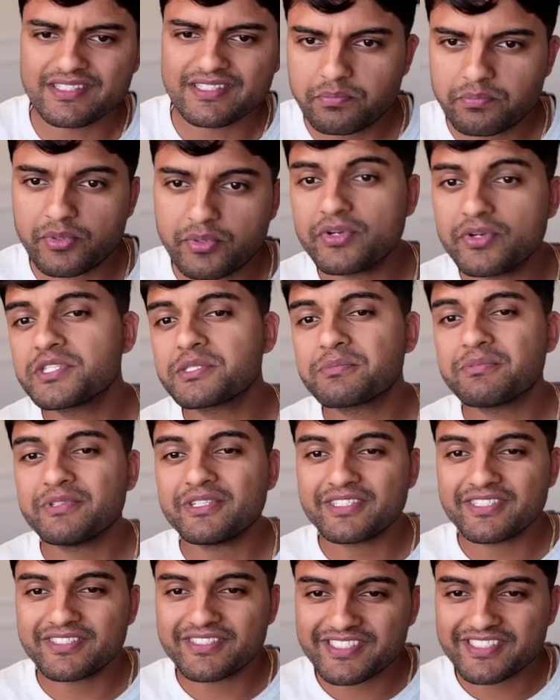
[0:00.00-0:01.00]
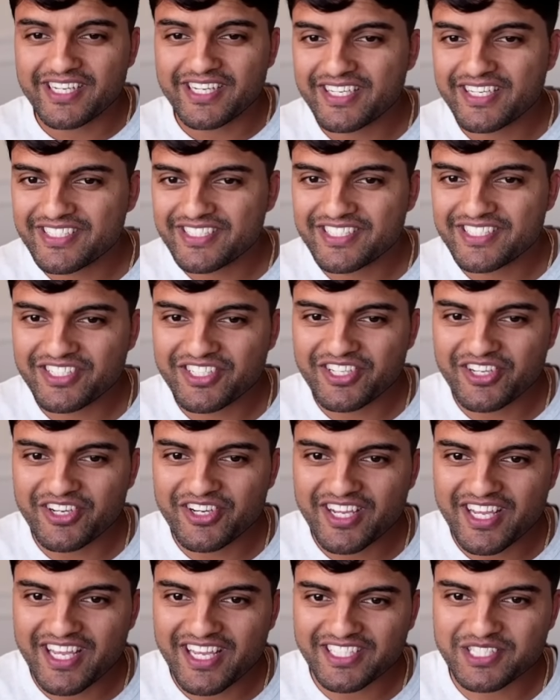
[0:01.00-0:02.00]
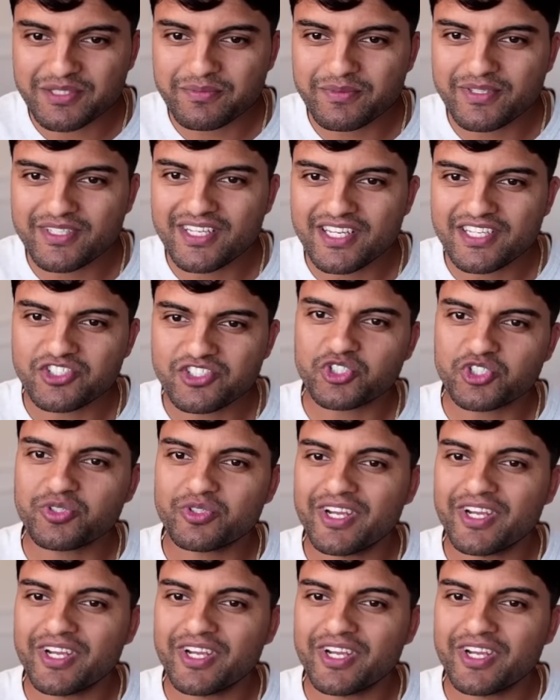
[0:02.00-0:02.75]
Brisbane is starting to go exponential.